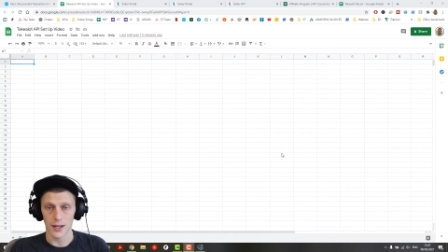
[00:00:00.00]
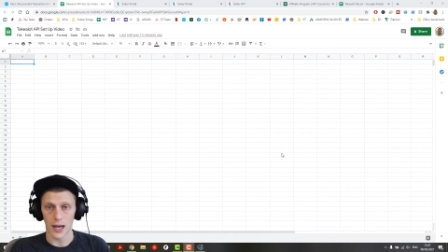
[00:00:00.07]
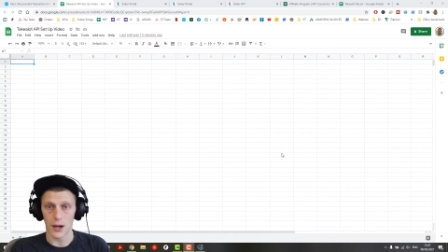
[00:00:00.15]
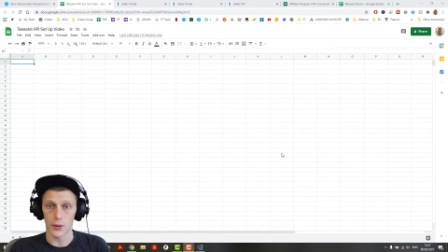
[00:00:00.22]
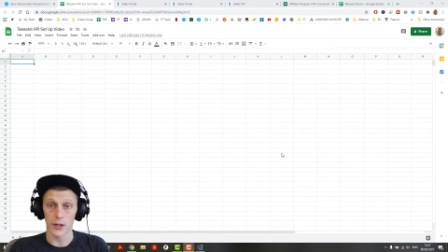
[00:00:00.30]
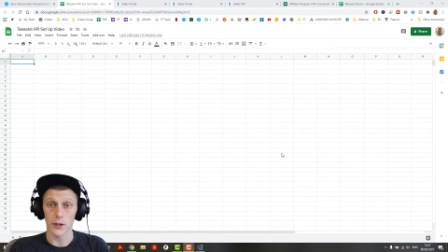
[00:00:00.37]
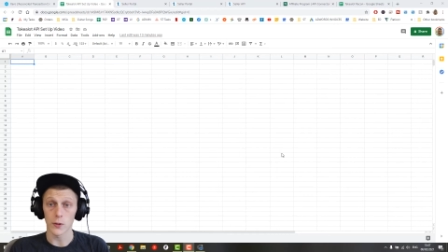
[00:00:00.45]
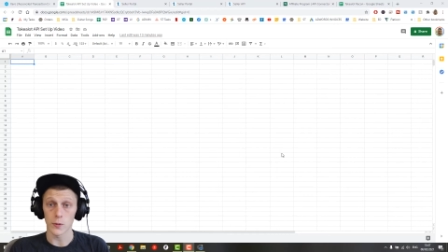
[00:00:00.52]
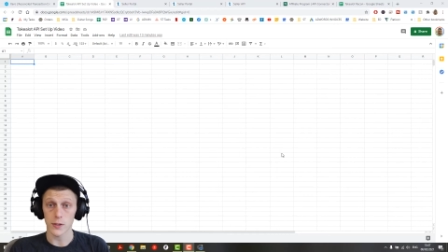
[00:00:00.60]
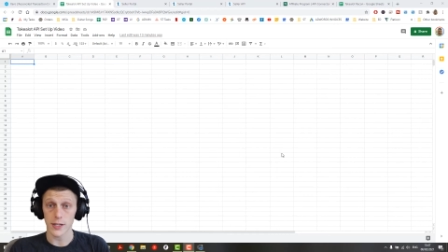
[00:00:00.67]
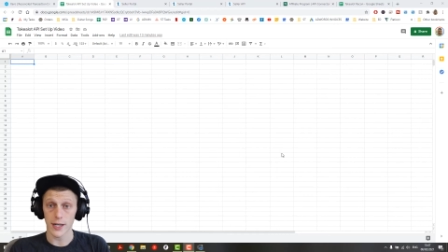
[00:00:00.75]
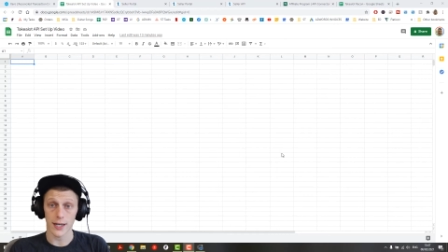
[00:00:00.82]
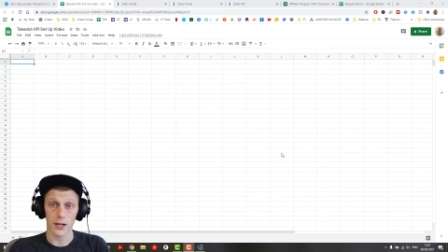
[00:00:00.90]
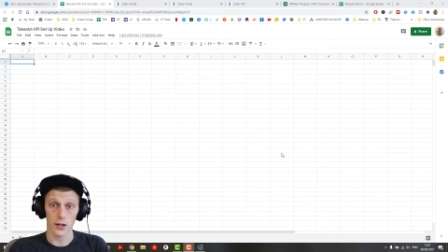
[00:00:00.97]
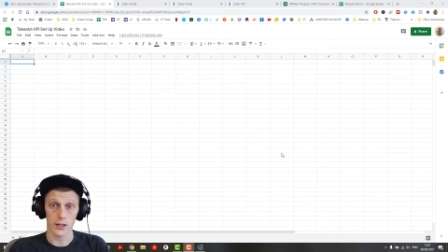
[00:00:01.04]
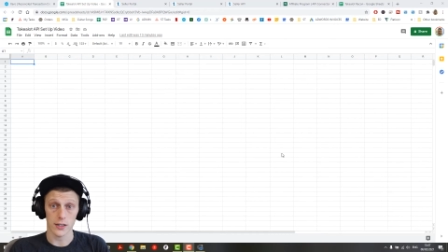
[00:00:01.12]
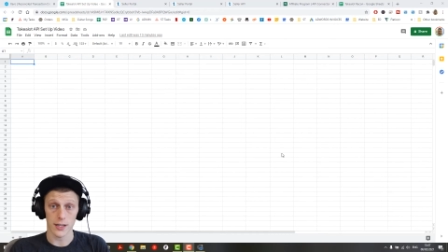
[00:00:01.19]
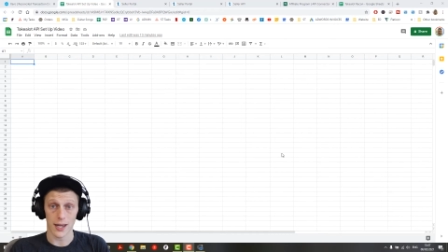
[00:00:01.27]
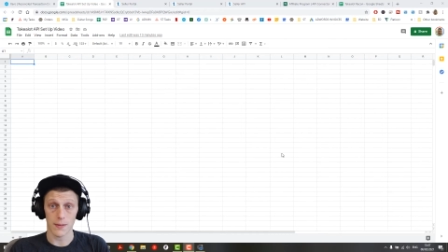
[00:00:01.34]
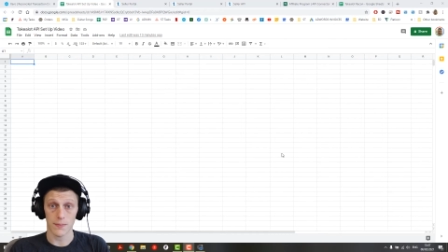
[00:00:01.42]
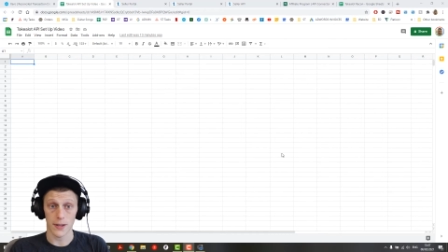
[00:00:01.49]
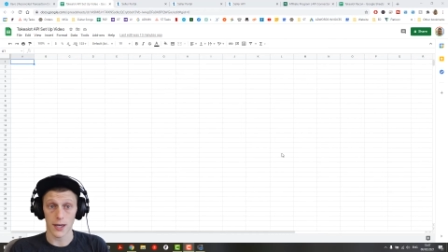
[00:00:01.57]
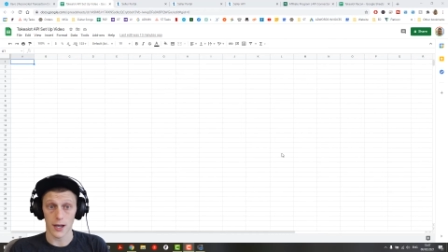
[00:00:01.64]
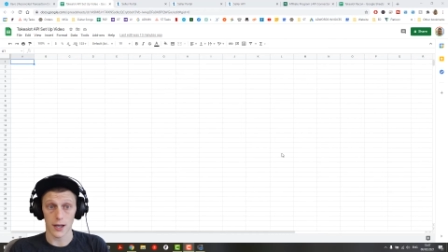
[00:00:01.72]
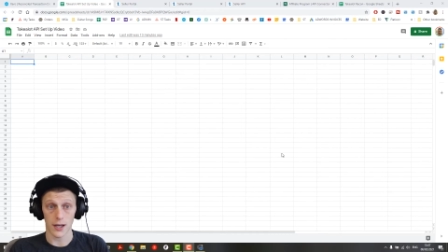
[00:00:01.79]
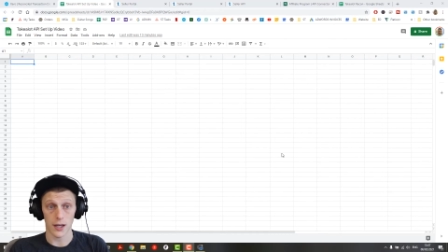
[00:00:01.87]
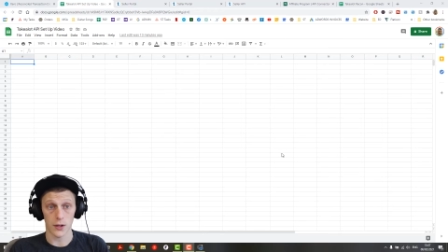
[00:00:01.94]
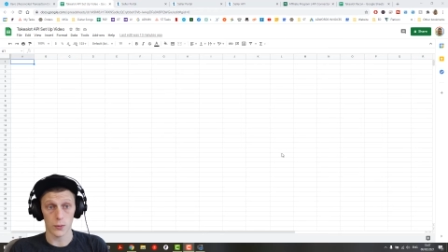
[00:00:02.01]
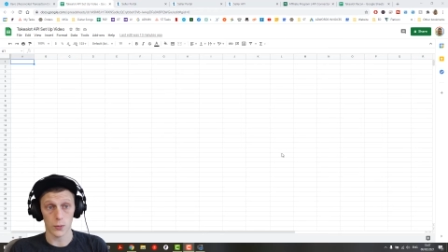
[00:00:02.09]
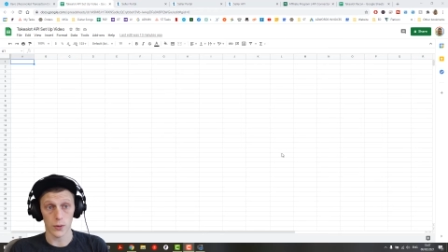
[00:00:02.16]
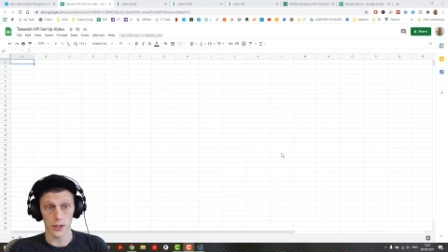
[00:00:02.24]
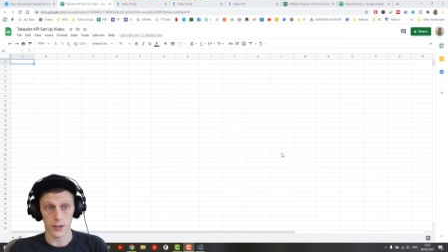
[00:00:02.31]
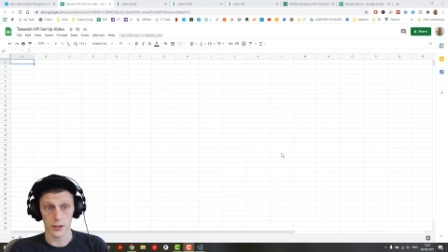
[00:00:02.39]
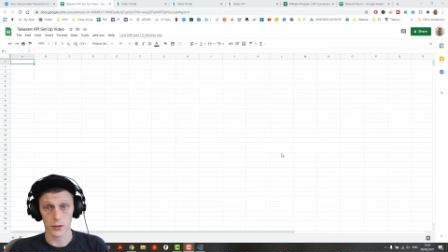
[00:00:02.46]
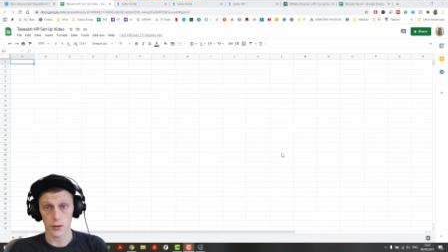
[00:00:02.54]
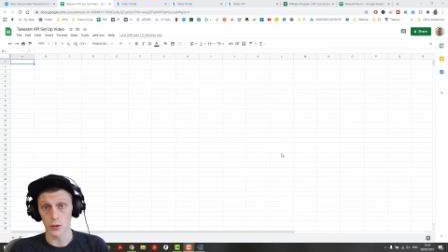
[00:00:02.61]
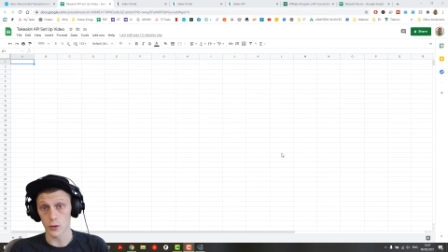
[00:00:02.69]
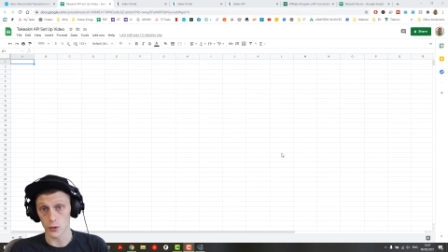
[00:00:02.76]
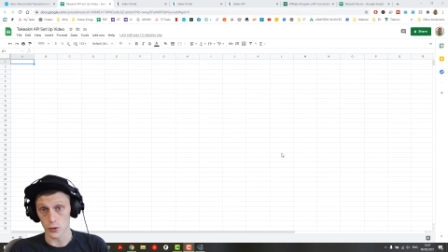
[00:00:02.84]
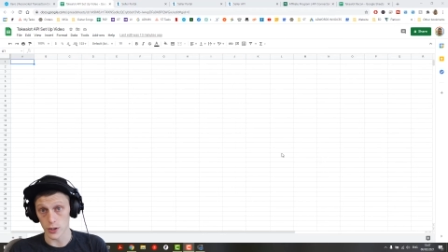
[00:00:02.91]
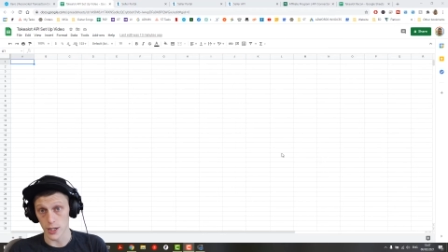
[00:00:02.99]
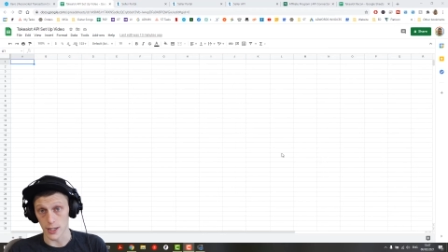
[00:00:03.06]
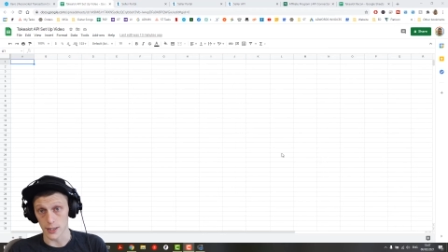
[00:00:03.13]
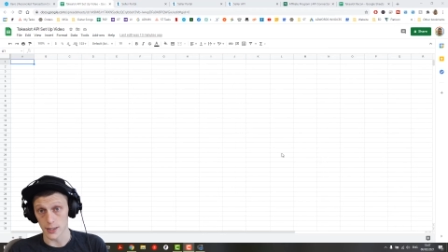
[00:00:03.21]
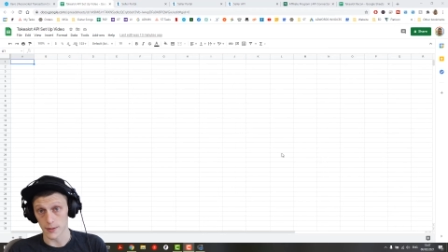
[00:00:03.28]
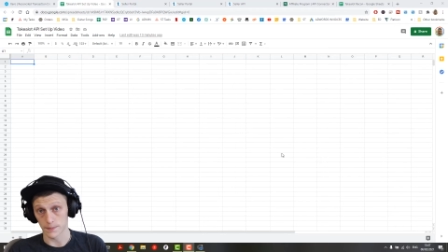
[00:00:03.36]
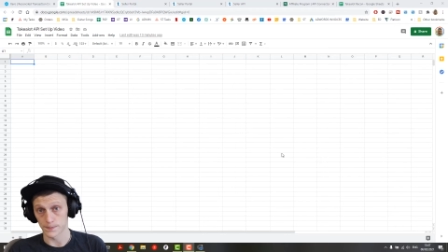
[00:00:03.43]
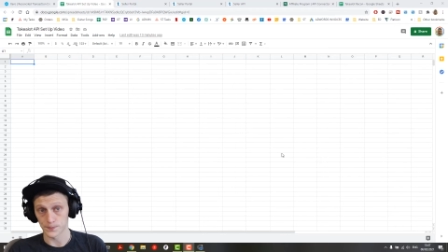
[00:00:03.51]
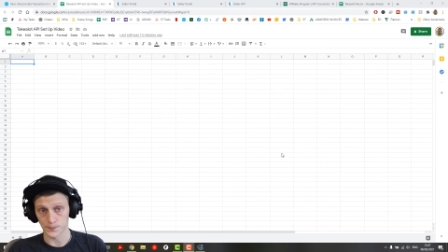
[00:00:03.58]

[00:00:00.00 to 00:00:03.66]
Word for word: how I use Takealot's API with Google Sheets.